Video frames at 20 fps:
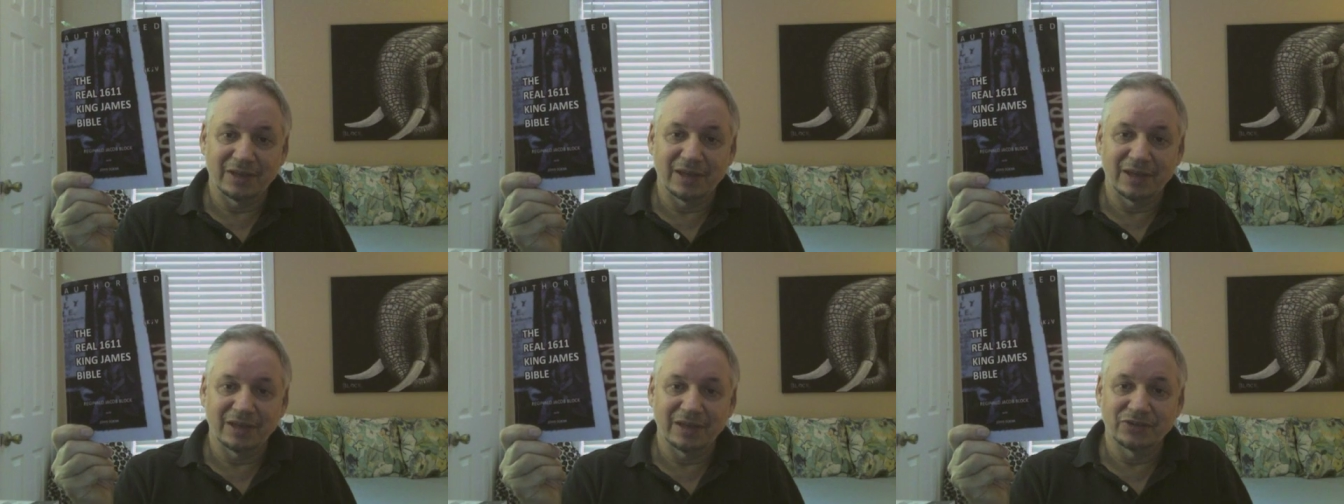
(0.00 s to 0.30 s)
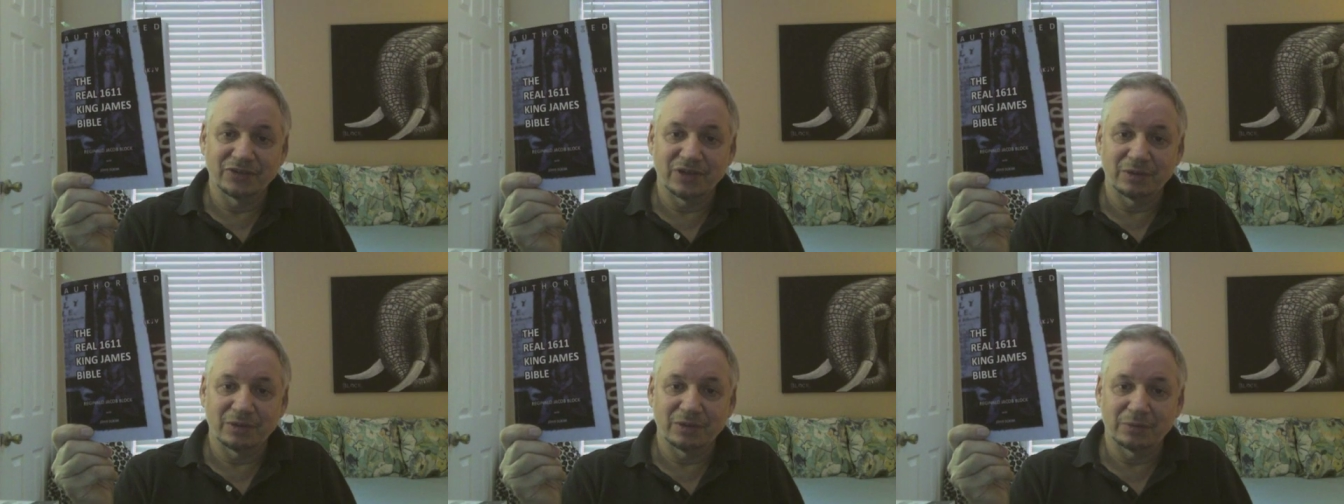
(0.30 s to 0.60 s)
King
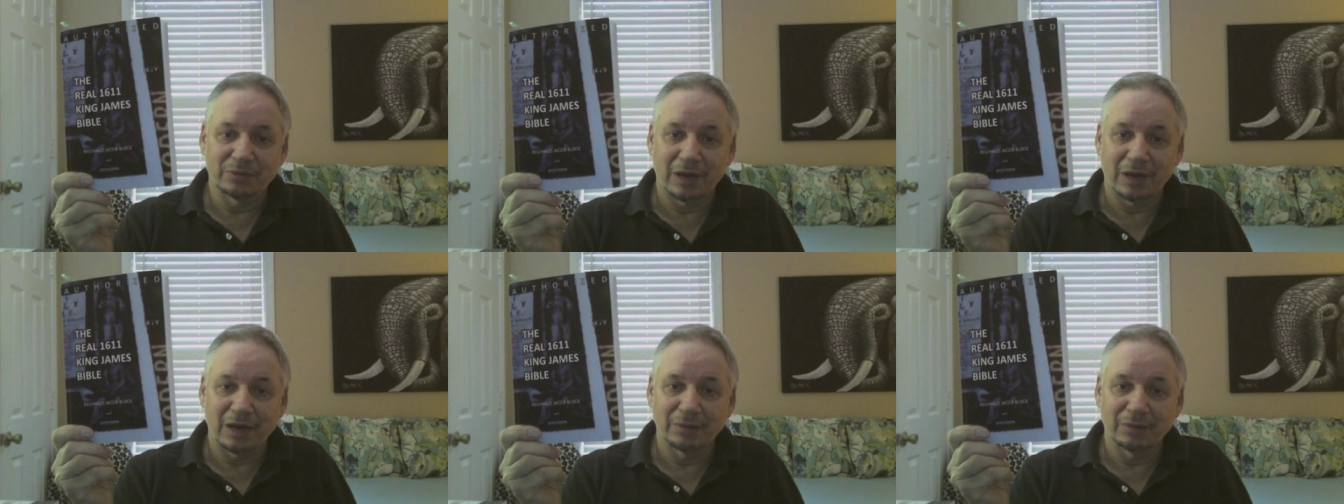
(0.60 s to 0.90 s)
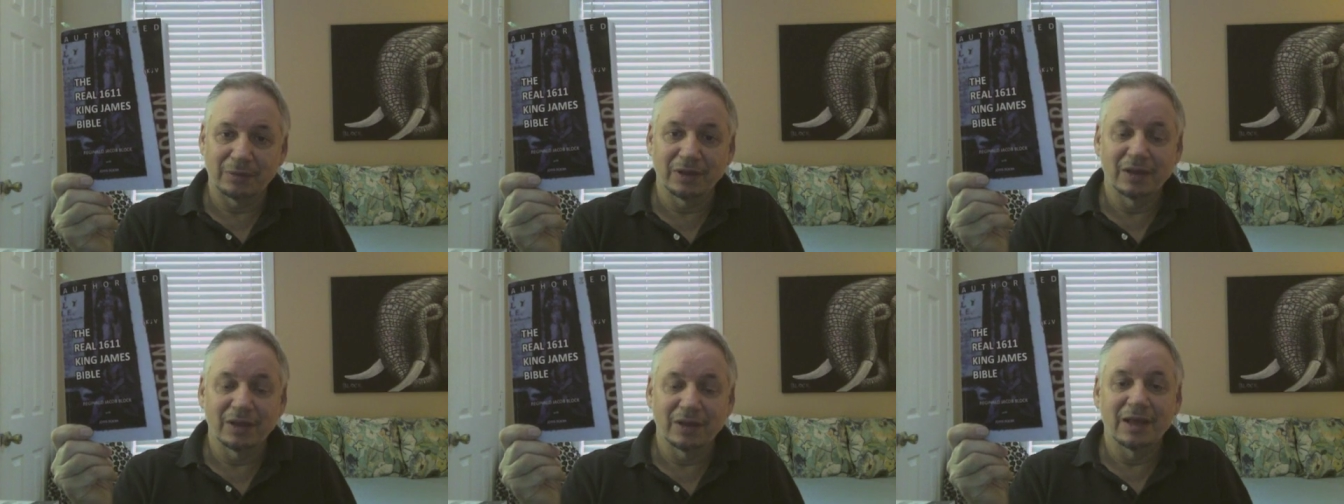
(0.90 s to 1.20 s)
James
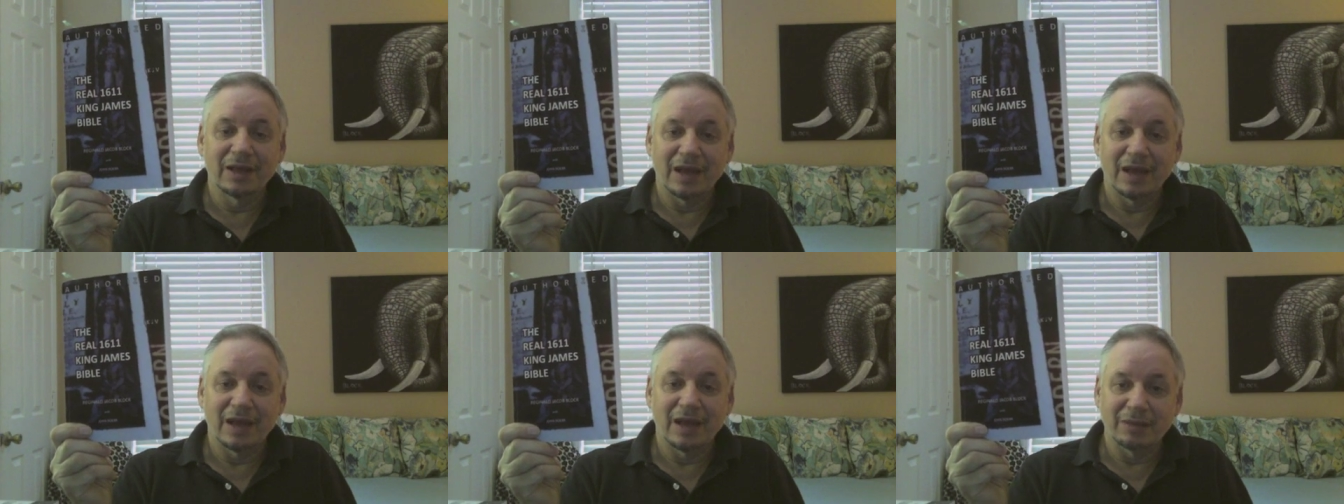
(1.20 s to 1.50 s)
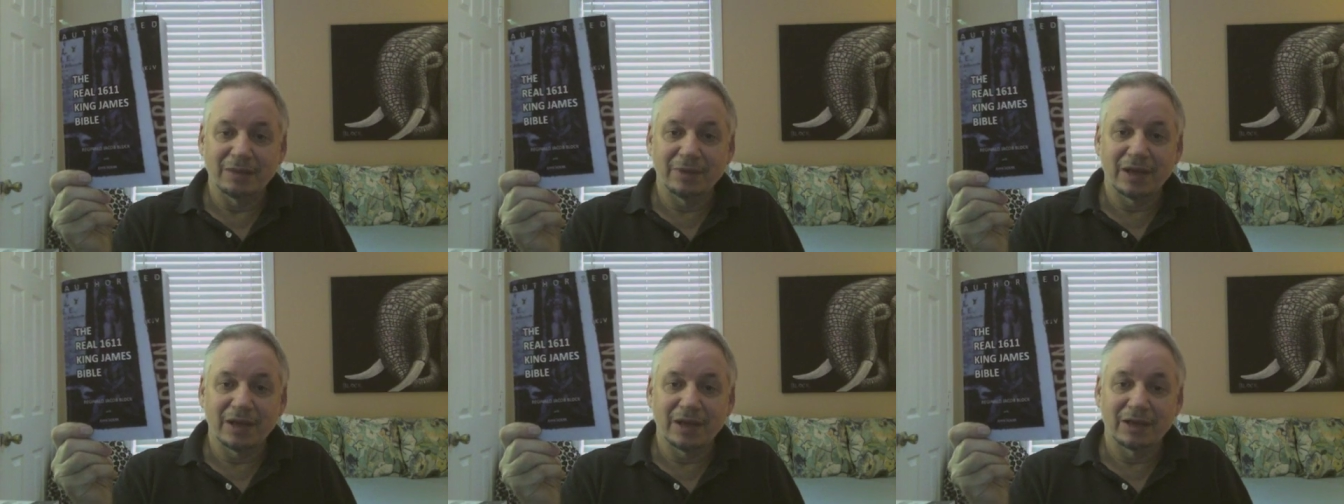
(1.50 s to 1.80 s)
Bible, and he
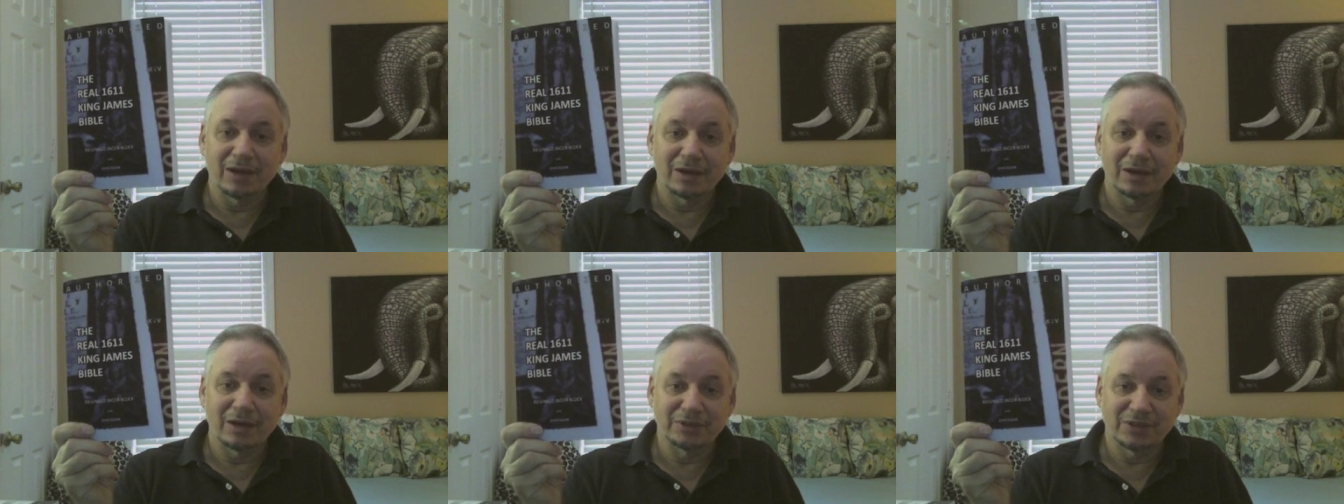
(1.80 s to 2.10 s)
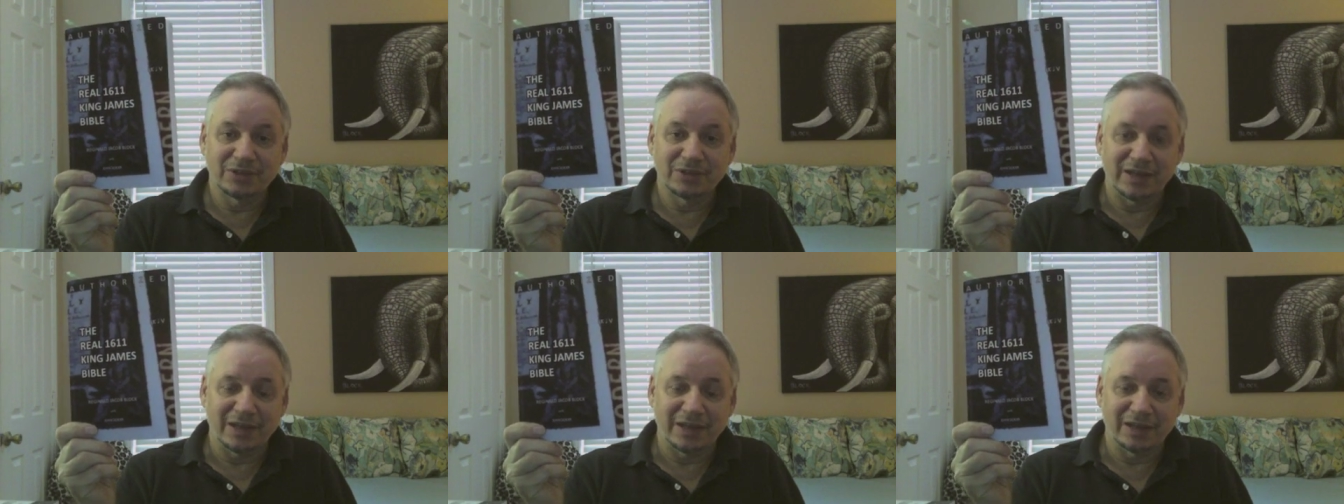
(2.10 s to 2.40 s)
made a lot of
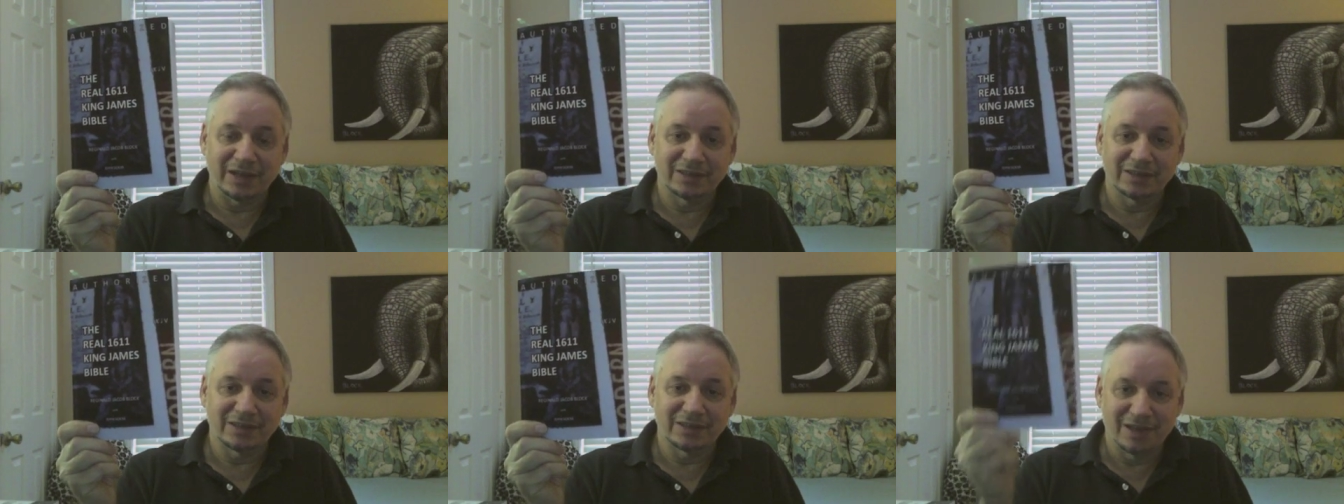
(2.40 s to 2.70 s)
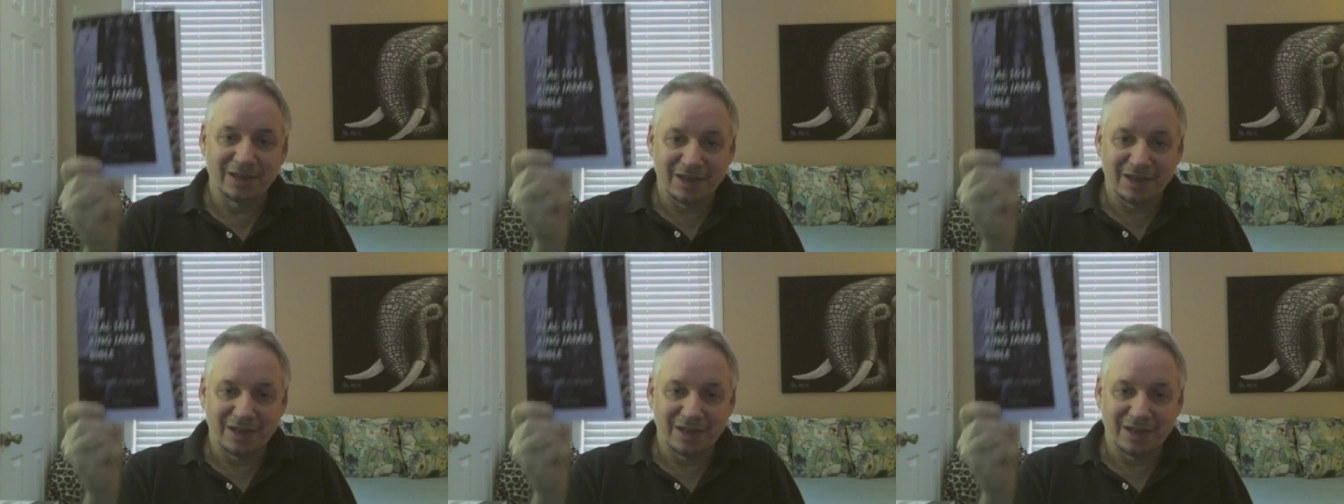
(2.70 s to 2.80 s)
mistakes.